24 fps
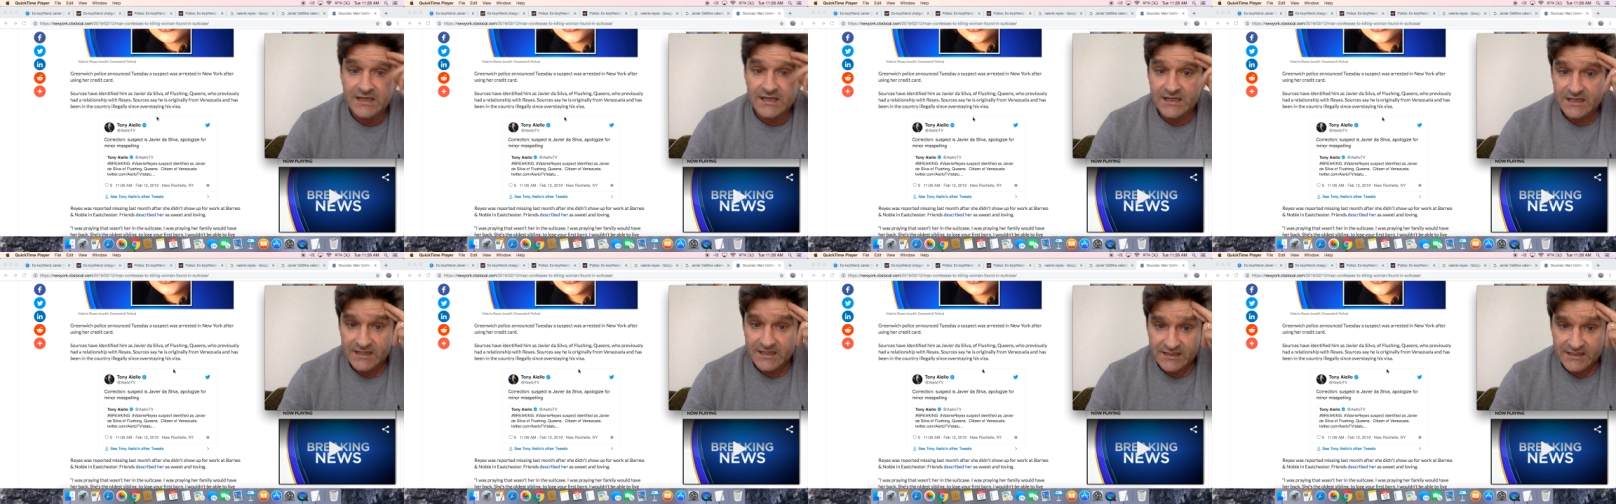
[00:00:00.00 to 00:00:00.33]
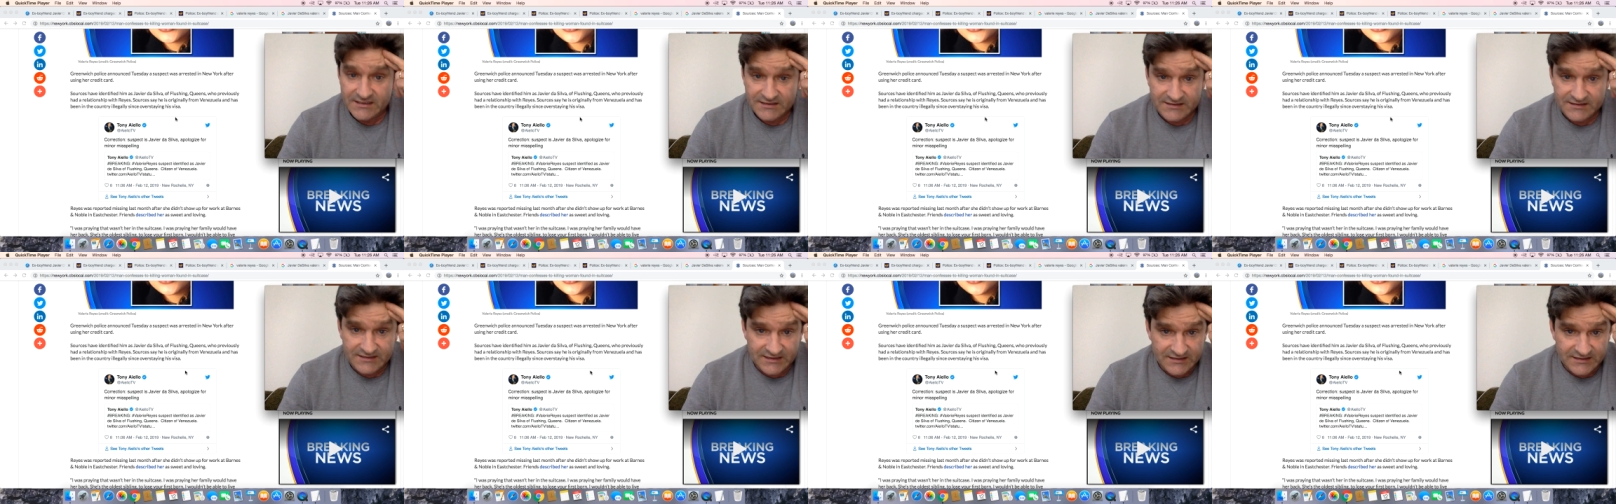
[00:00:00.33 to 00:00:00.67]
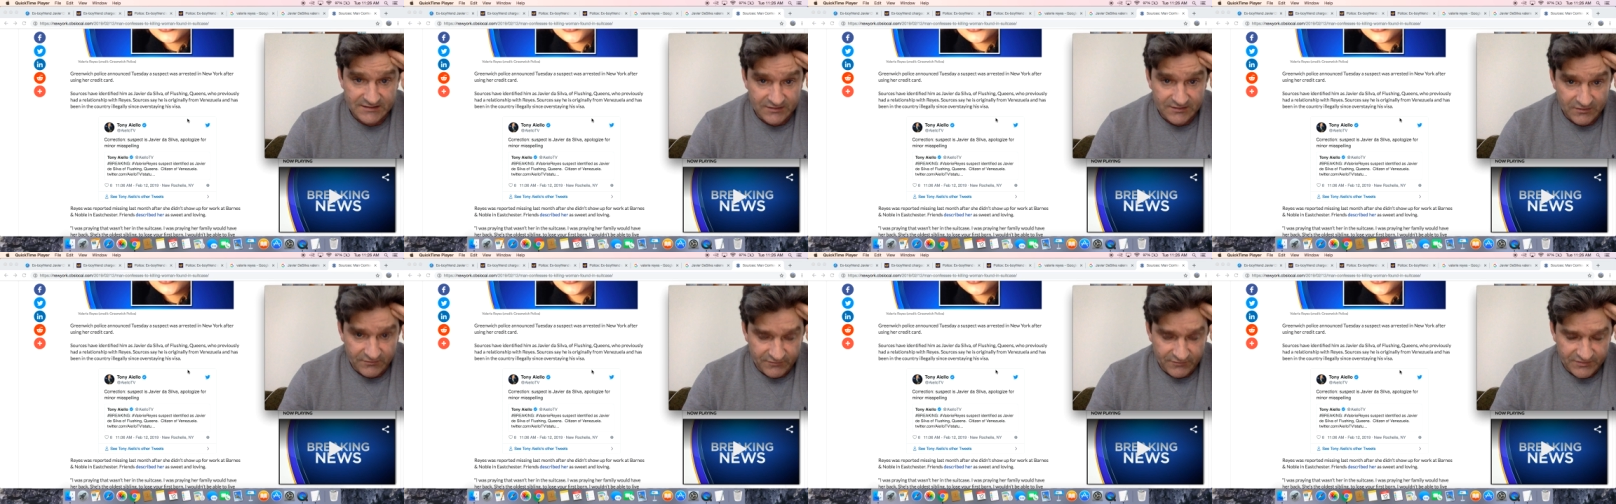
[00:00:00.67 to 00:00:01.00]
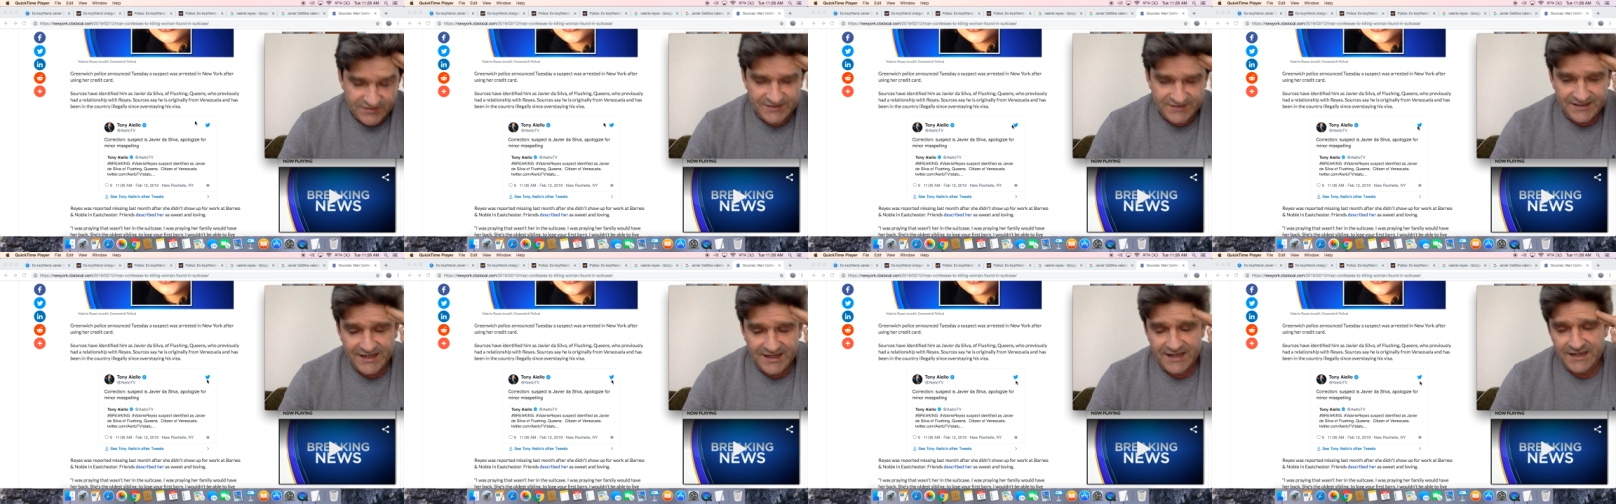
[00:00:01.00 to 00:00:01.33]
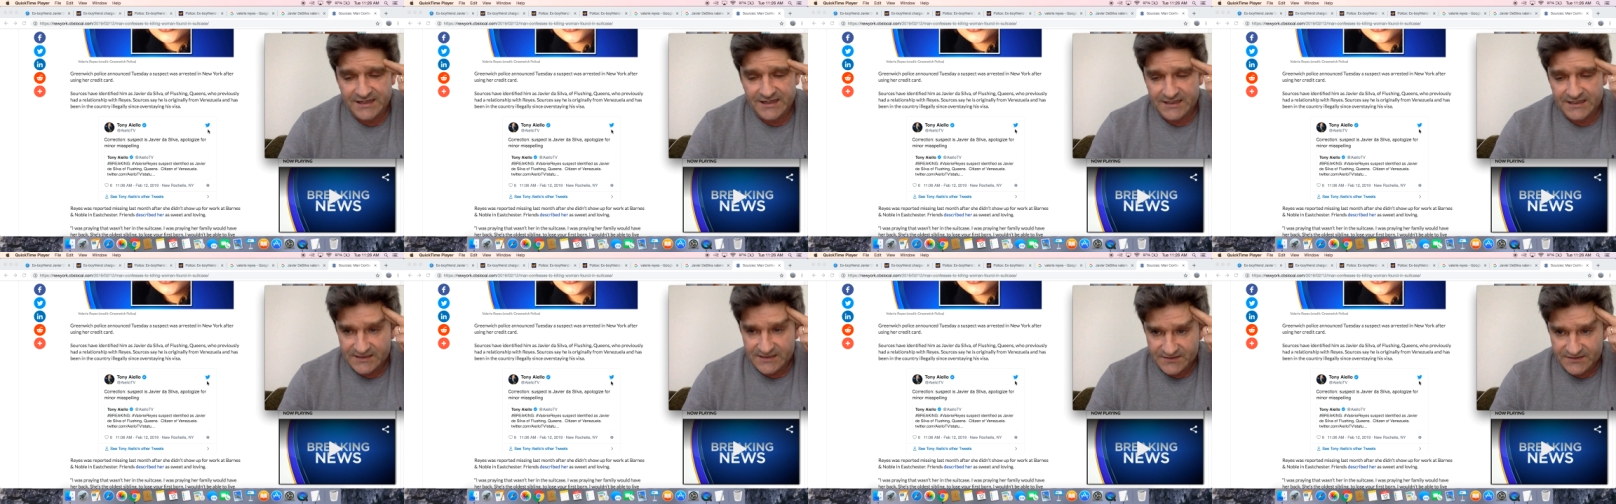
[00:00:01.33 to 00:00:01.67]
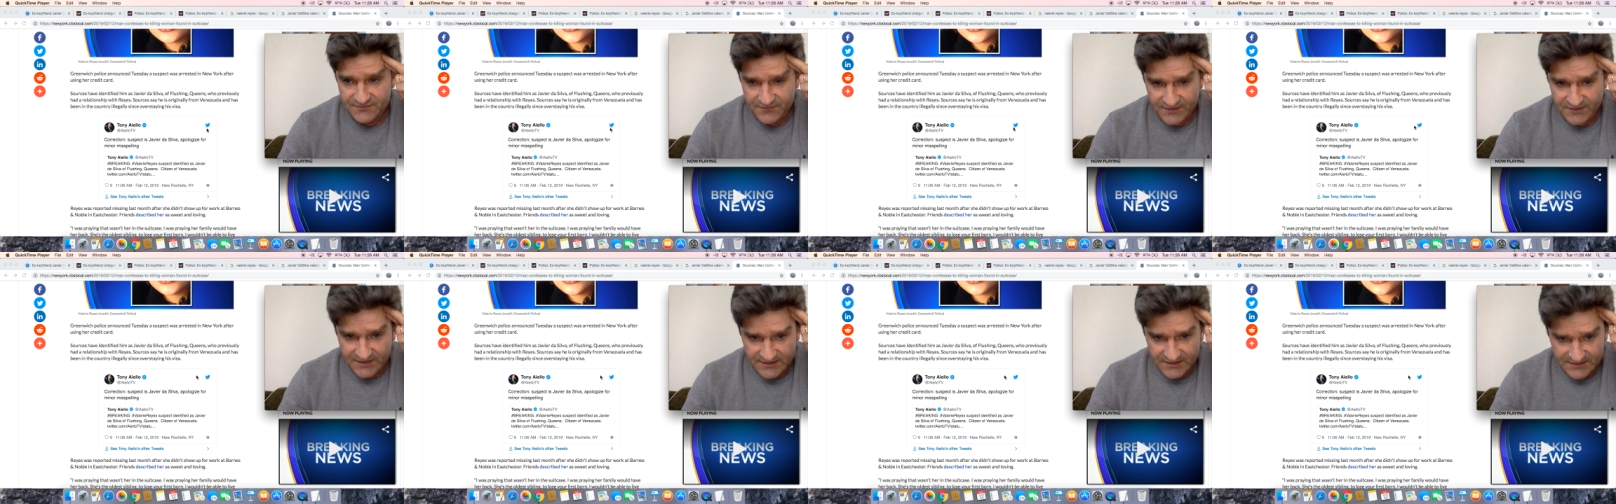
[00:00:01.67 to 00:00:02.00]
since overstaying his
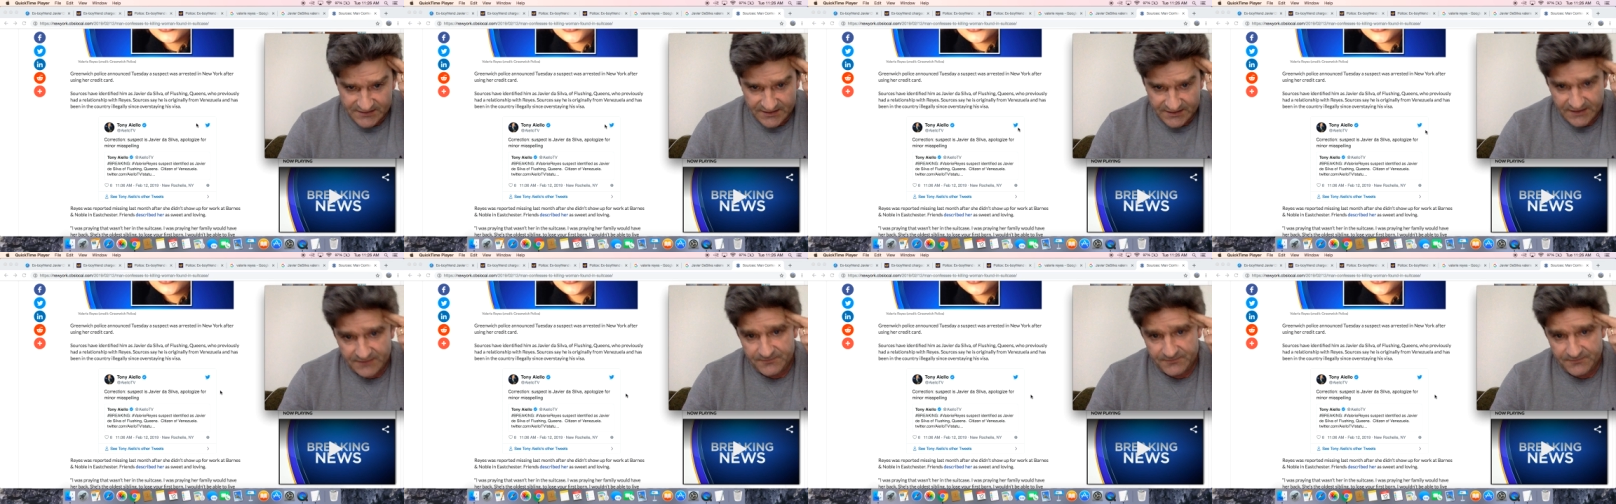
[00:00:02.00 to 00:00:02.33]
visa.